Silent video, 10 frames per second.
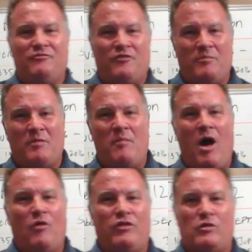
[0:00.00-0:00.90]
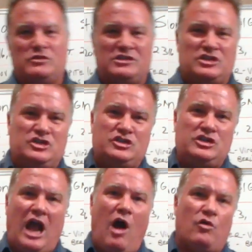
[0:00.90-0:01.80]
from the mountain. There was a
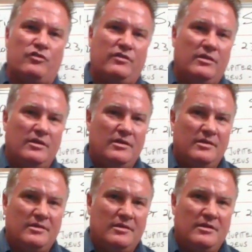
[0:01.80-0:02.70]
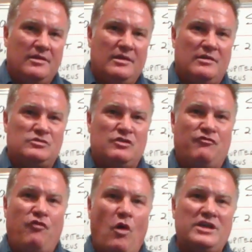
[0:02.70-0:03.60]
shout. It was the
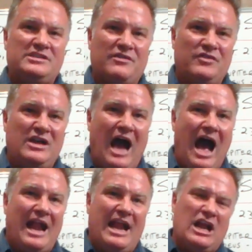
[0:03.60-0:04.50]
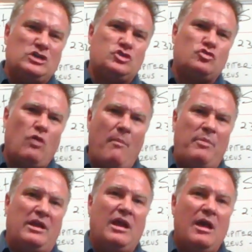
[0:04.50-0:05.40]
voice of God in a
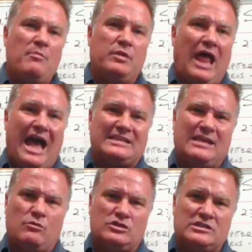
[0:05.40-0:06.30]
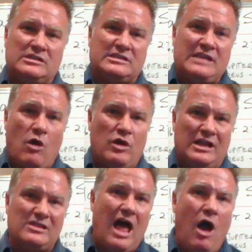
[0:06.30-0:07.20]
trumpet blast that was
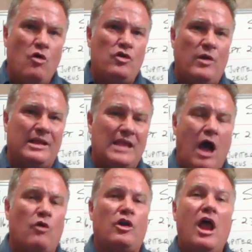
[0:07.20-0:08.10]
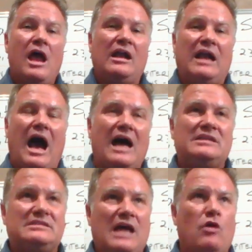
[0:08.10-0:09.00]
sounding louder and louder. God
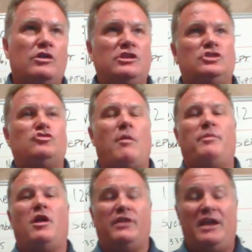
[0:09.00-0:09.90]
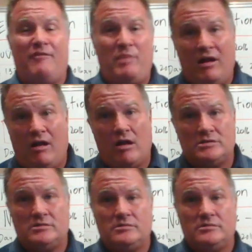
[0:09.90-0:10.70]
sounded the trumpet on the day of Pentecost.